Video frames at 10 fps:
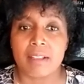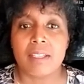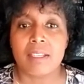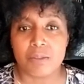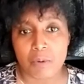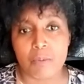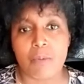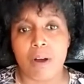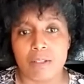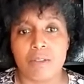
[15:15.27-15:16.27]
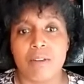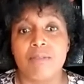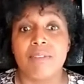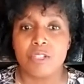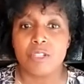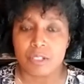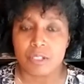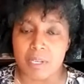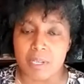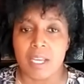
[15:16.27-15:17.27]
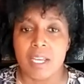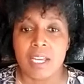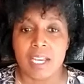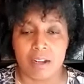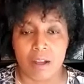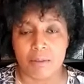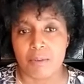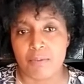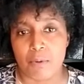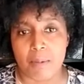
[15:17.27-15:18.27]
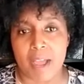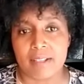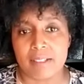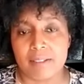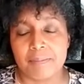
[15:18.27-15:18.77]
This one will also eventually be in all three formats.